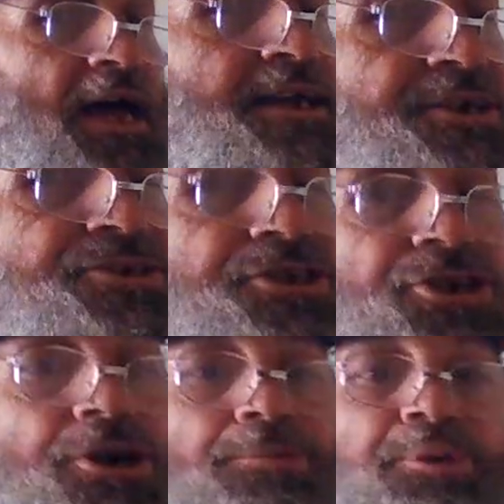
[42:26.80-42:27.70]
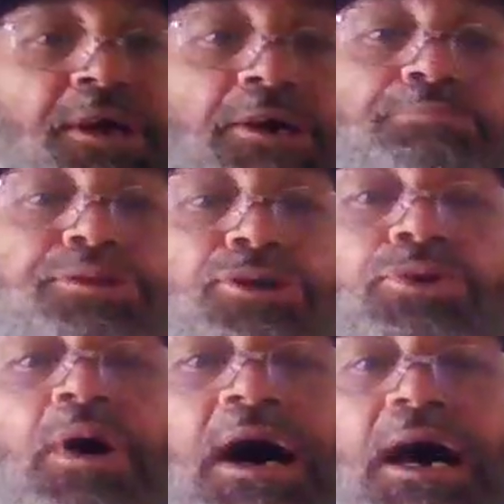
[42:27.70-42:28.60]
He's the European
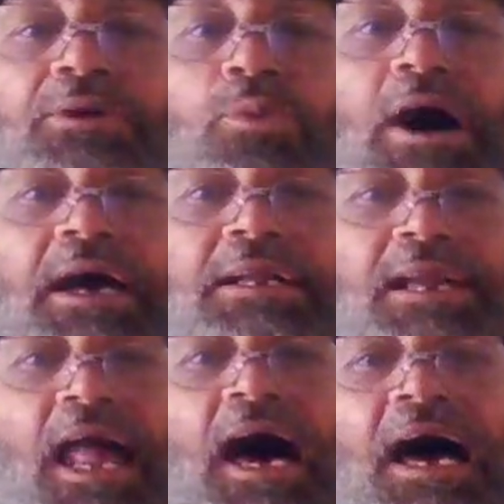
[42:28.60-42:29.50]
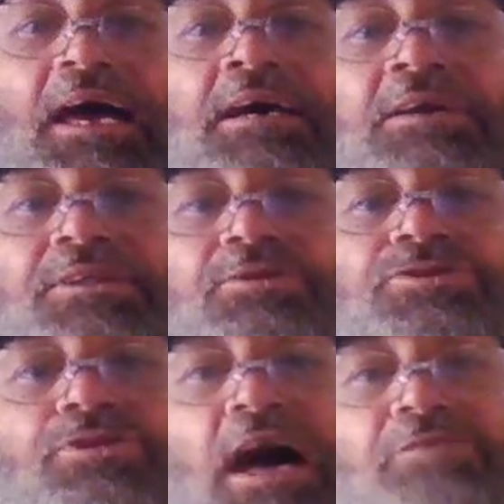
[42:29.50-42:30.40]
blue eyed white lie that was
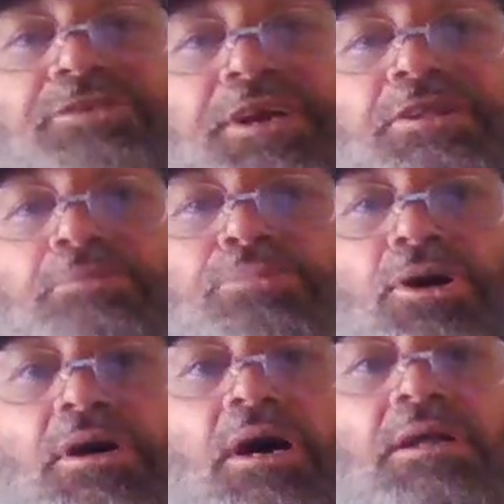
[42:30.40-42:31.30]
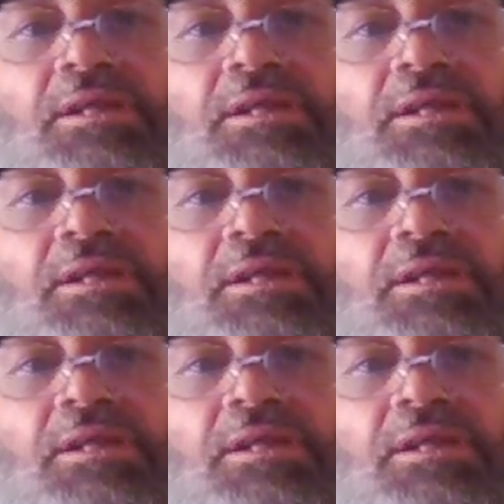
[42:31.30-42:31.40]
grafted in the book